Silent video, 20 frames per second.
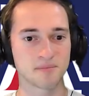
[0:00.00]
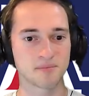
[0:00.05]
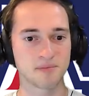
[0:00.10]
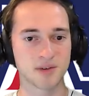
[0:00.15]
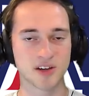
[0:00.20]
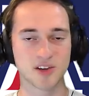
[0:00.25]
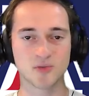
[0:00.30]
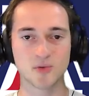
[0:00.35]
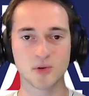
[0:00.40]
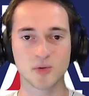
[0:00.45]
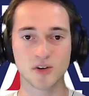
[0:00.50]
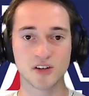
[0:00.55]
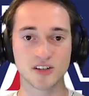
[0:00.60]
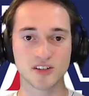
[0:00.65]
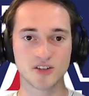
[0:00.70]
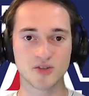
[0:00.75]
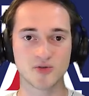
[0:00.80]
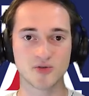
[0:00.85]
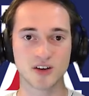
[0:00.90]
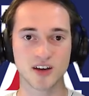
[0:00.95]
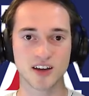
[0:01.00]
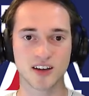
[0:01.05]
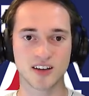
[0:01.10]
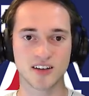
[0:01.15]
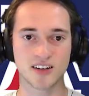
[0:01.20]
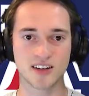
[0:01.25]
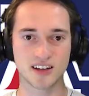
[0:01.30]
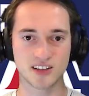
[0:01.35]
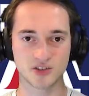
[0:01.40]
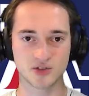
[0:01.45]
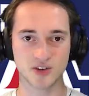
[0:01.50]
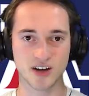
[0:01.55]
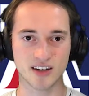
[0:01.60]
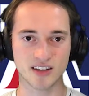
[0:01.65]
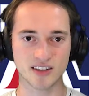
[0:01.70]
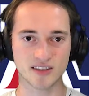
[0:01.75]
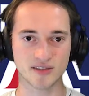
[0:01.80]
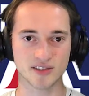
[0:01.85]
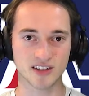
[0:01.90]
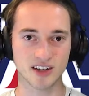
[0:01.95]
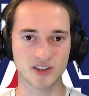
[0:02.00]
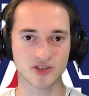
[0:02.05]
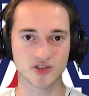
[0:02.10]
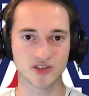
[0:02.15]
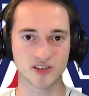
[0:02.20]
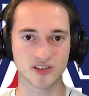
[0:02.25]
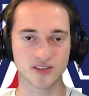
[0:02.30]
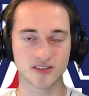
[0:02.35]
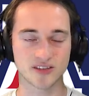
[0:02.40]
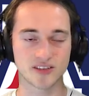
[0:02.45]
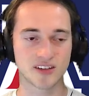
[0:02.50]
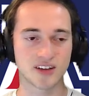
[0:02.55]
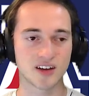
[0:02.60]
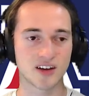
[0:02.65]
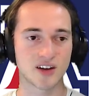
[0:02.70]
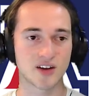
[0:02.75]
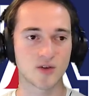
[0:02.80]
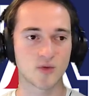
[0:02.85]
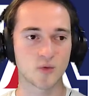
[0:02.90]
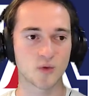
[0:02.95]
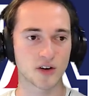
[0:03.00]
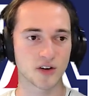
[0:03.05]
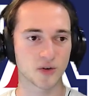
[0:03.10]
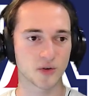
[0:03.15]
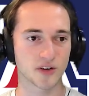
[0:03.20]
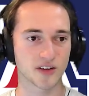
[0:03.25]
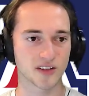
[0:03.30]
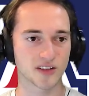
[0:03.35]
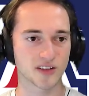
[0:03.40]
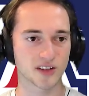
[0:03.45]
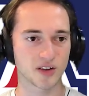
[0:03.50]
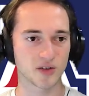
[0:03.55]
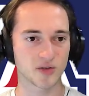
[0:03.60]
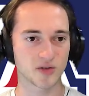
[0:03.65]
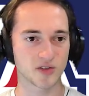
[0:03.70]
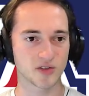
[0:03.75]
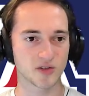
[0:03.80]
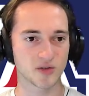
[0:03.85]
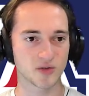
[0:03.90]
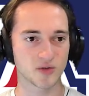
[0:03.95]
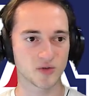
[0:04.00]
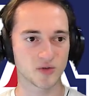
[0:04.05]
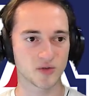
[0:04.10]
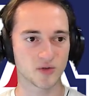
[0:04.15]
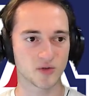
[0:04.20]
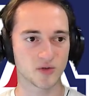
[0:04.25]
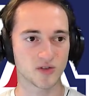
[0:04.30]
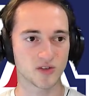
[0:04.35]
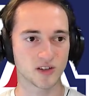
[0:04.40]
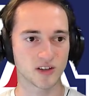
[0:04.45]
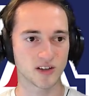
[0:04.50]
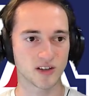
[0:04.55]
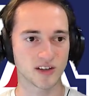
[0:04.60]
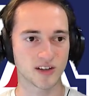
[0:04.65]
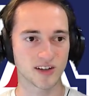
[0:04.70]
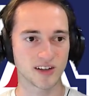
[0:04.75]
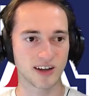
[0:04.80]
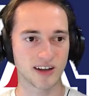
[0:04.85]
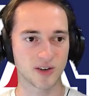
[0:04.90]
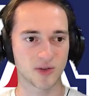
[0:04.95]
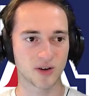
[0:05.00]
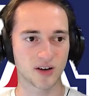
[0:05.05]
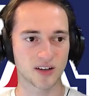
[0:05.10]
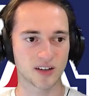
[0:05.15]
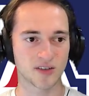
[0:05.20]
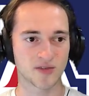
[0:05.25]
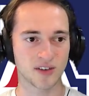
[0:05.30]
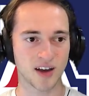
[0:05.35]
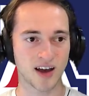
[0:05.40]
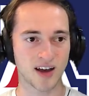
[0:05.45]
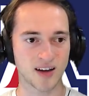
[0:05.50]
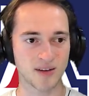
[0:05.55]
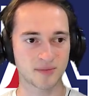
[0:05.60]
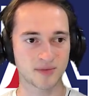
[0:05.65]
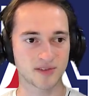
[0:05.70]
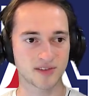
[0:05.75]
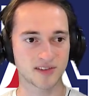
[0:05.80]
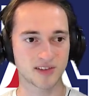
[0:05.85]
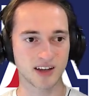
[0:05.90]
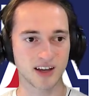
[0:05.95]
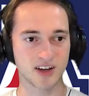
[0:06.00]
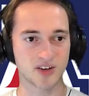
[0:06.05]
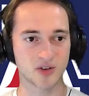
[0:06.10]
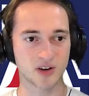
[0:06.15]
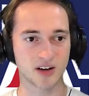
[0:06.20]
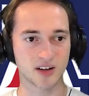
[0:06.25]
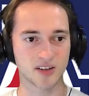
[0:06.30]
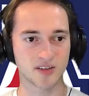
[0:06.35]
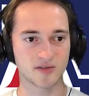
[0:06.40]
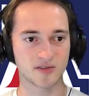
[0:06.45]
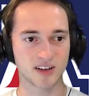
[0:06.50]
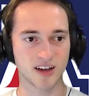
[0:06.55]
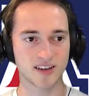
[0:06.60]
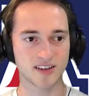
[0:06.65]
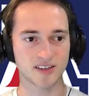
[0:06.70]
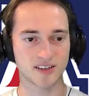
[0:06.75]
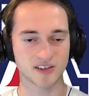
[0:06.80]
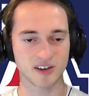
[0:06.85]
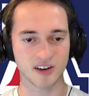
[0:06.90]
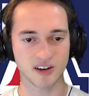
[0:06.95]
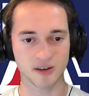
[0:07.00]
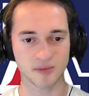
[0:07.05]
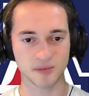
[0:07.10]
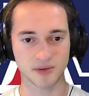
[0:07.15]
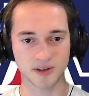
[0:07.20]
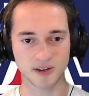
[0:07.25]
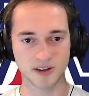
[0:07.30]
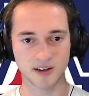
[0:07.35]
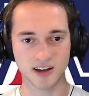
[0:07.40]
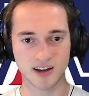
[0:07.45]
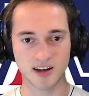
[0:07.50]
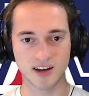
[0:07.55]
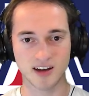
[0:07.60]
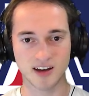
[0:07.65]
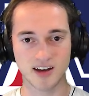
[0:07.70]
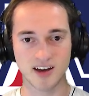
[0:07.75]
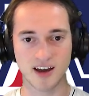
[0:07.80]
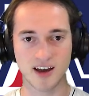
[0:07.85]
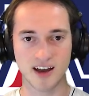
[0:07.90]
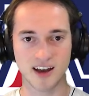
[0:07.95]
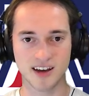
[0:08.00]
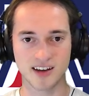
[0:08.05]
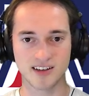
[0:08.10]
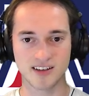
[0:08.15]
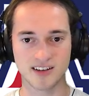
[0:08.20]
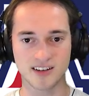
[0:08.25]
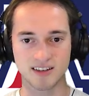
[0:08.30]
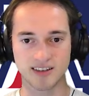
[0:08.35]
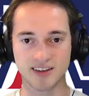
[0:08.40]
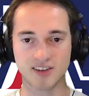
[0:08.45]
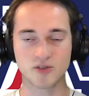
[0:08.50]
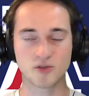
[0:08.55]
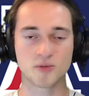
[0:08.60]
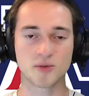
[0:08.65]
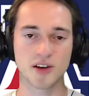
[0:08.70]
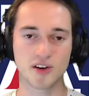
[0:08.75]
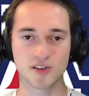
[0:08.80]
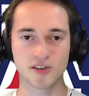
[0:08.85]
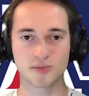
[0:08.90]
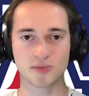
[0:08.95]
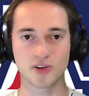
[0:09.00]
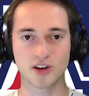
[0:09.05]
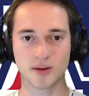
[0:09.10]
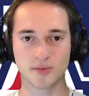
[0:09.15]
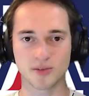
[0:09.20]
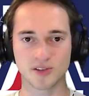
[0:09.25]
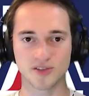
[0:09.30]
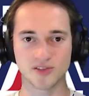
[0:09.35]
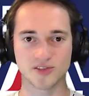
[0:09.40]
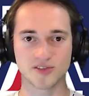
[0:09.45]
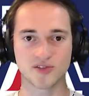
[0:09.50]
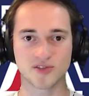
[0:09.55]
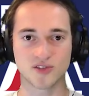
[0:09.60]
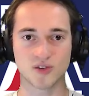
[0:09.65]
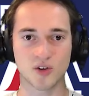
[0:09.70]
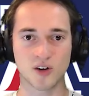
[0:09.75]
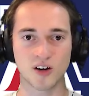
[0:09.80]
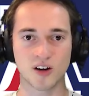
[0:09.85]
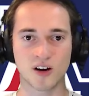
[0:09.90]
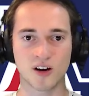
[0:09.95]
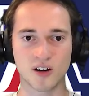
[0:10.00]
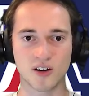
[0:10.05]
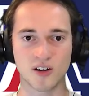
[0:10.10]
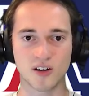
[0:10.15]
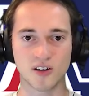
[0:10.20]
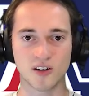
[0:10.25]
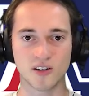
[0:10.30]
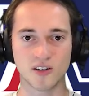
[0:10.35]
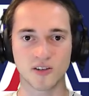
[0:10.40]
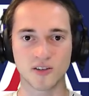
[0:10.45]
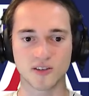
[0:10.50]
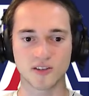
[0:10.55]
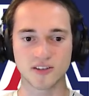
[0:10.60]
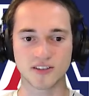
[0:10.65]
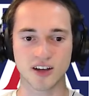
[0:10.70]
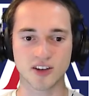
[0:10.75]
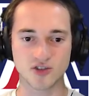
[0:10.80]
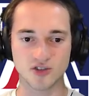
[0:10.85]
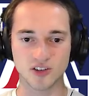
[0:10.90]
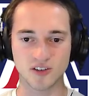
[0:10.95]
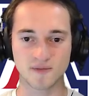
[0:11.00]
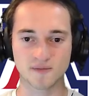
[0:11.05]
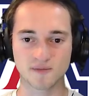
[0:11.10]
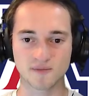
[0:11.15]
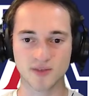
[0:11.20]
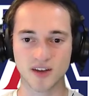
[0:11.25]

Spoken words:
Because we want to do an interactive session, we're going to go to Interactive Apps, Interactive Desktop, and this will be all the parameters for our session.